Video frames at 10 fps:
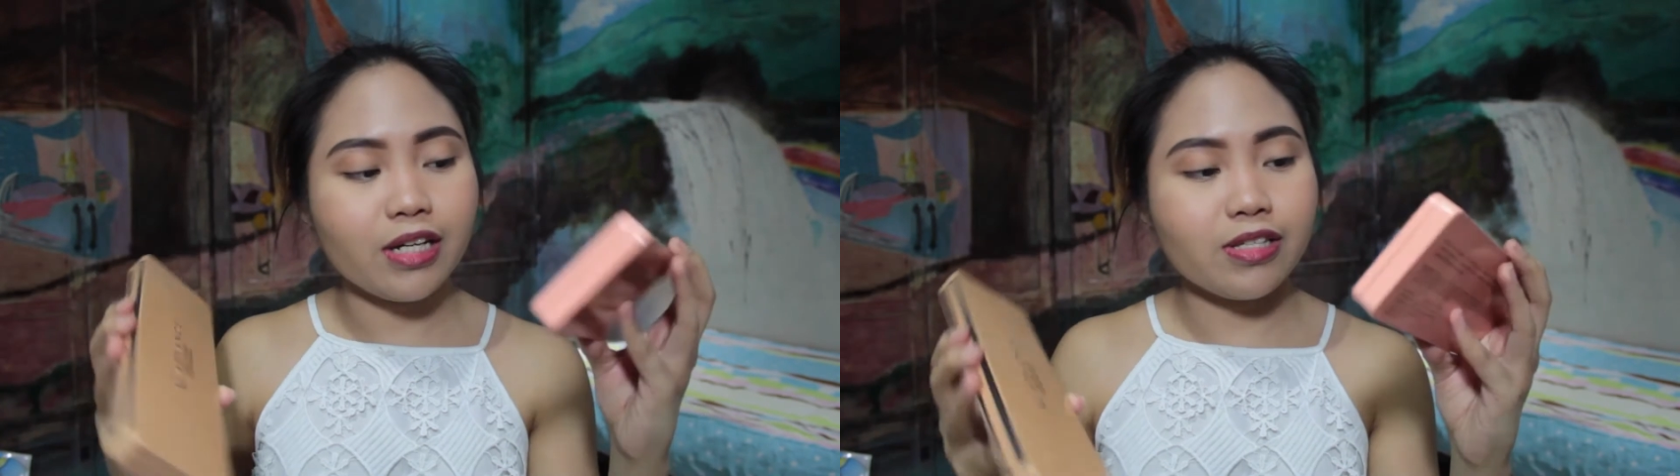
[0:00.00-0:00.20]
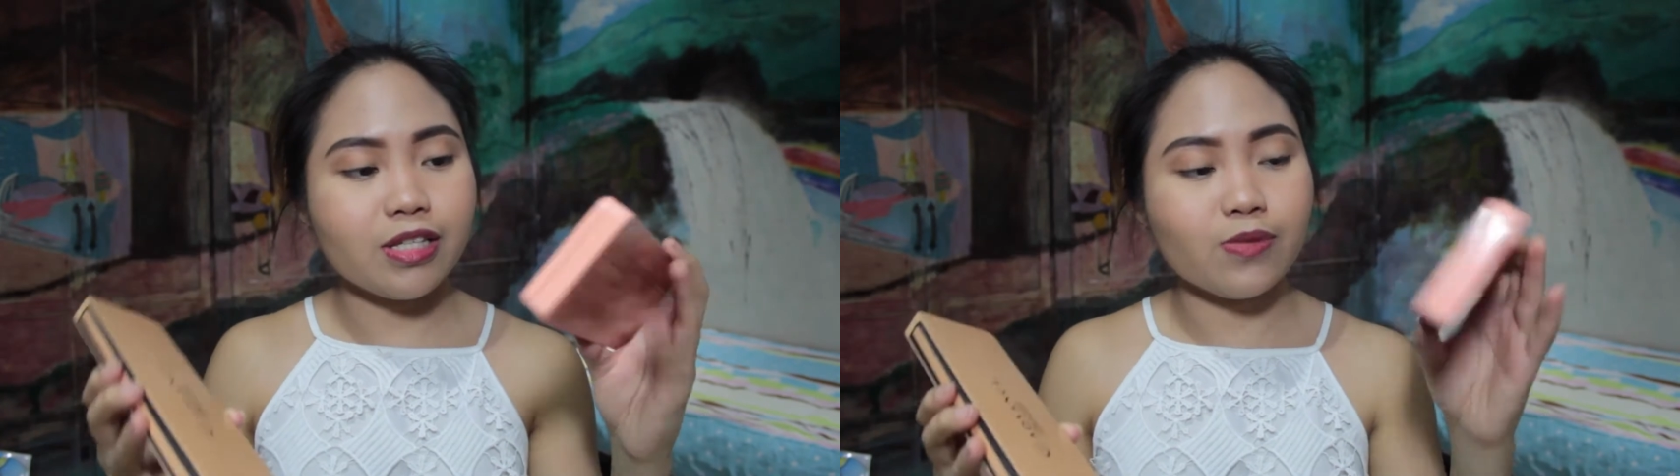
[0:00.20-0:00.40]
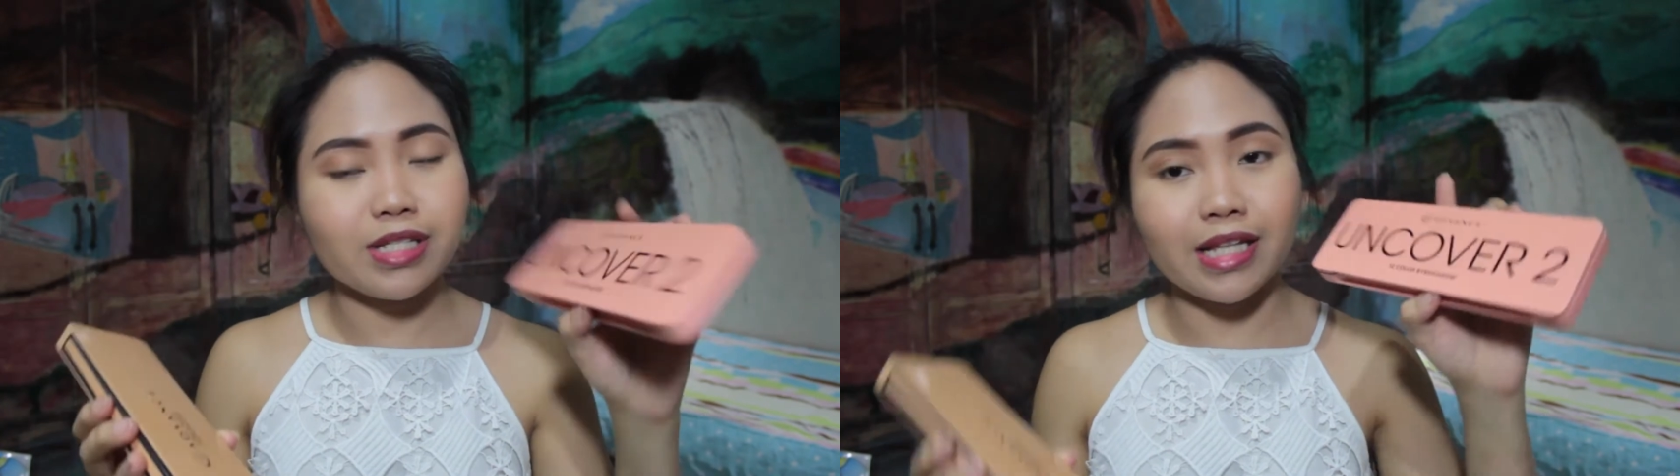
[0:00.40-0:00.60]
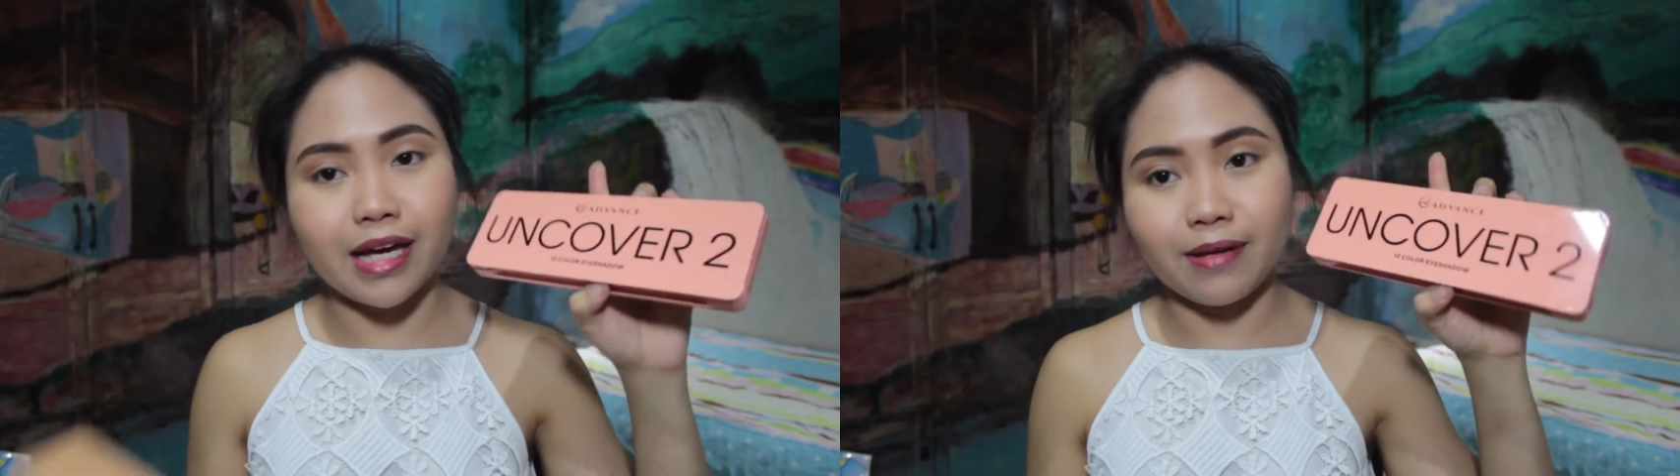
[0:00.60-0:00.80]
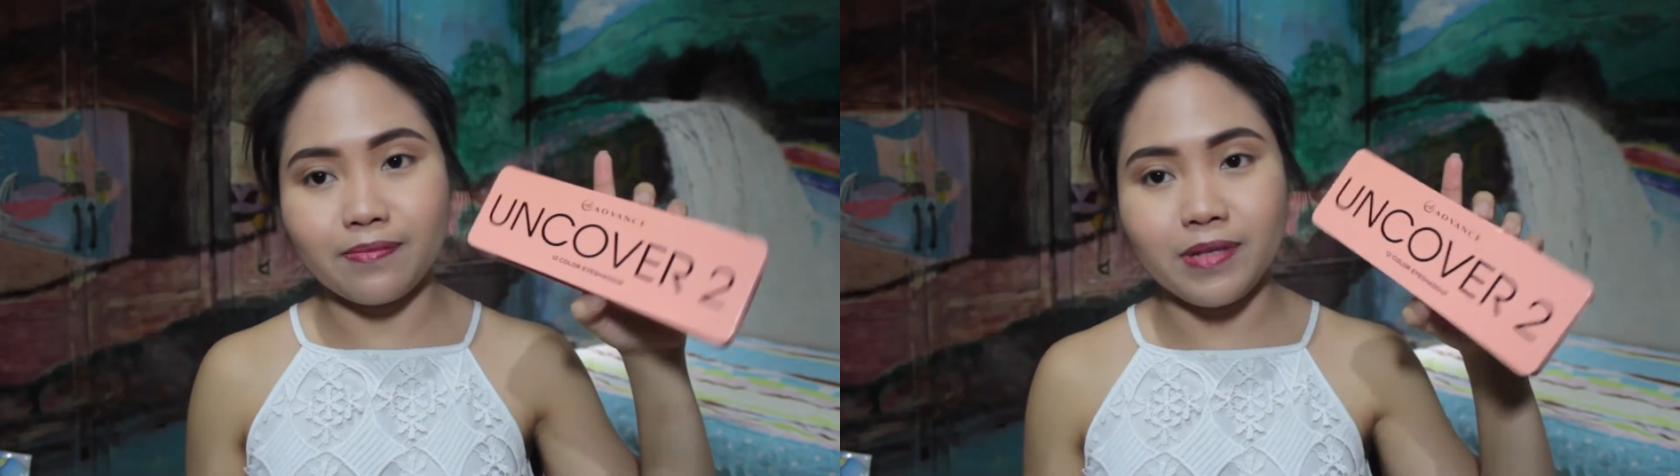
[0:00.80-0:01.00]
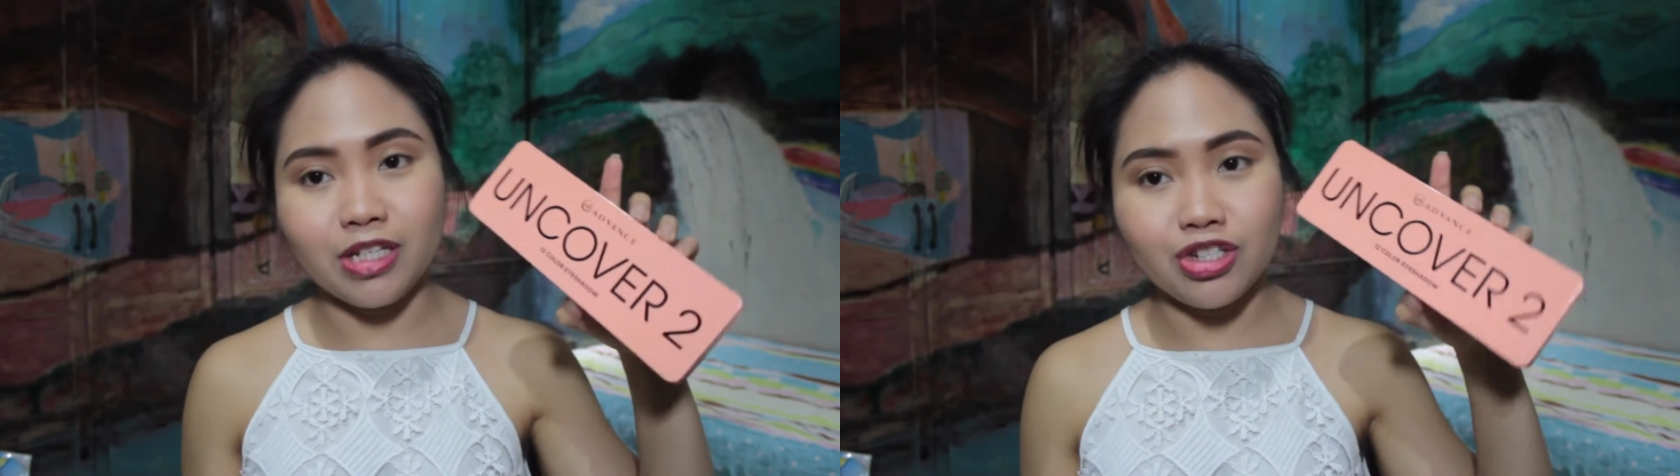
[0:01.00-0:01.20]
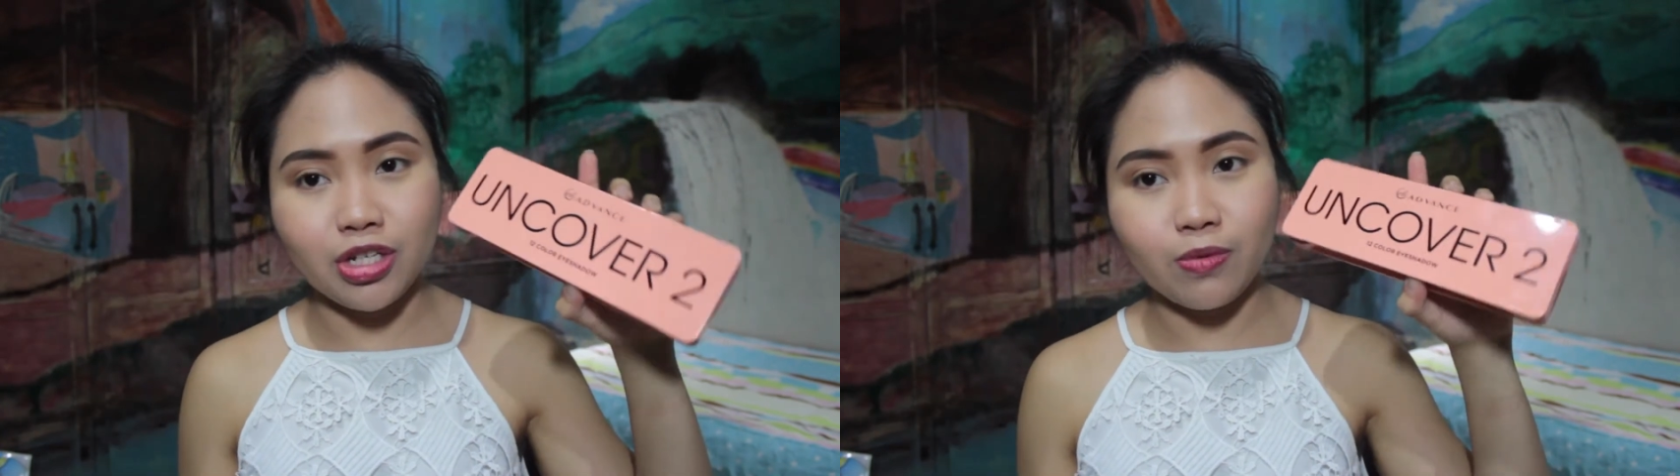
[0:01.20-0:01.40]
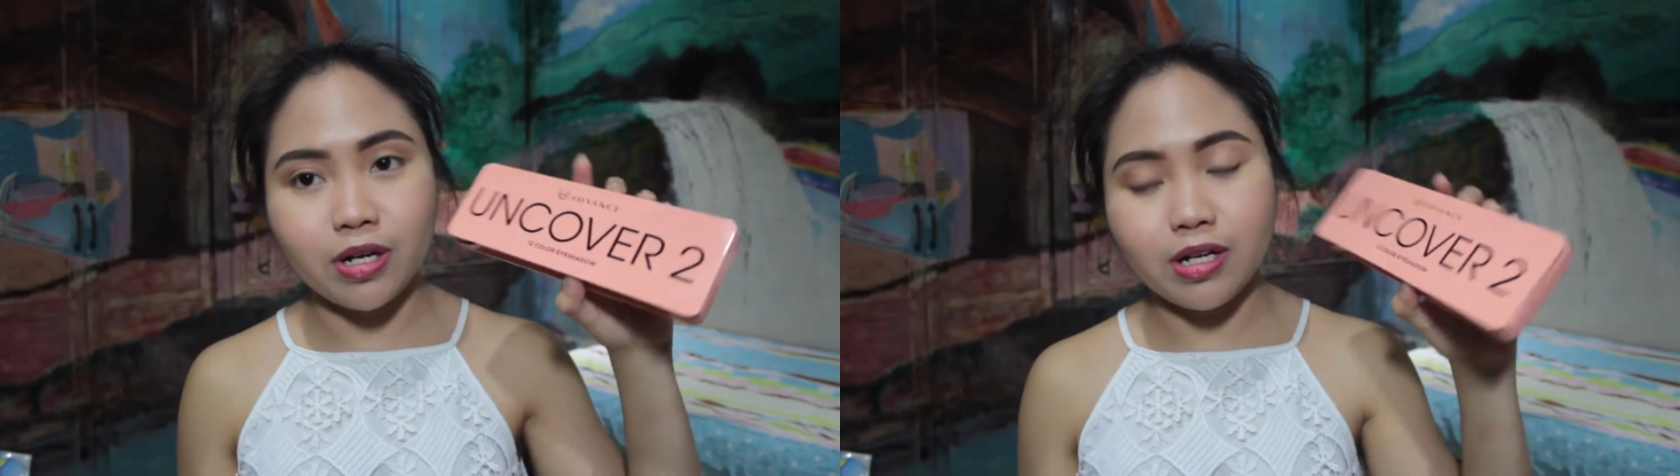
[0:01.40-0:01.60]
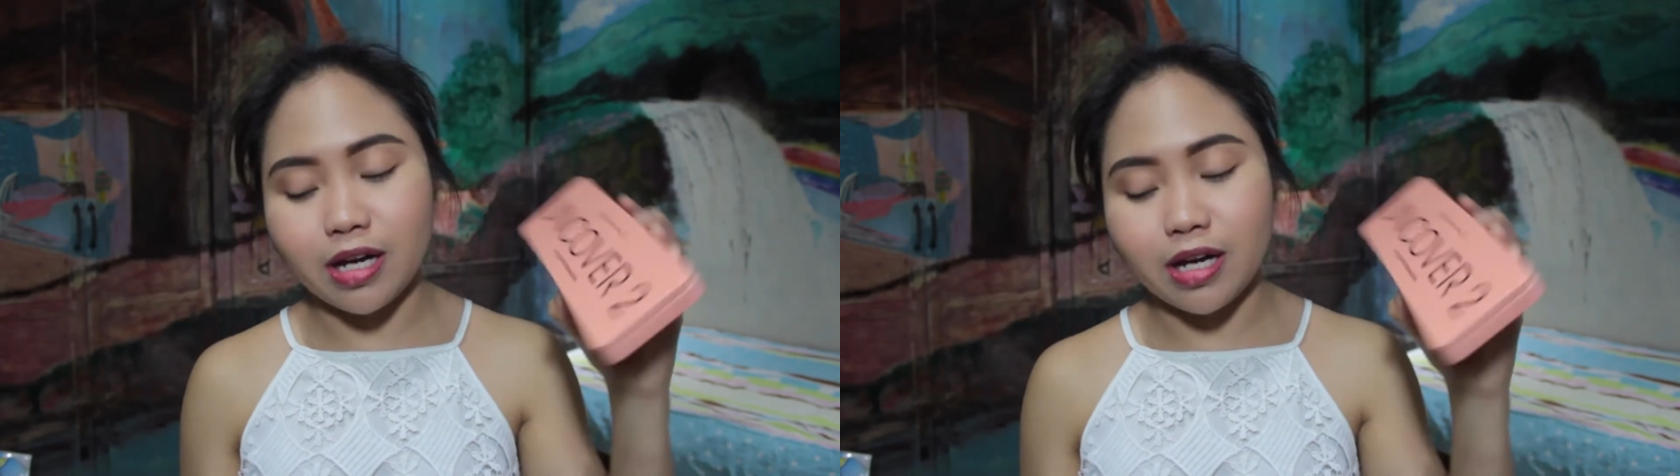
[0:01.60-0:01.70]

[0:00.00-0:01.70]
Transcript: because this one is like a peachy one,